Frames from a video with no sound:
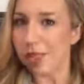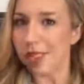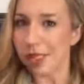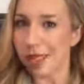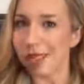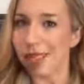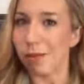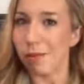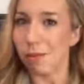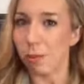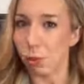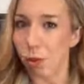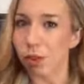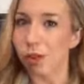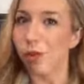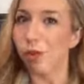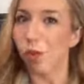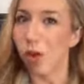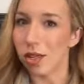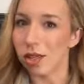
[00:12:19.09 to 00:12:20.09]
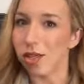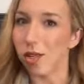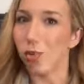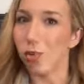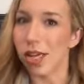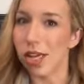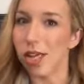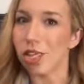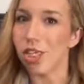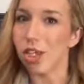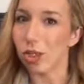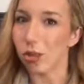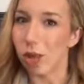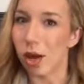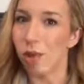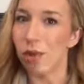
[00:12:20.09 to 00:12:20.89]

seeing them more than once a week too,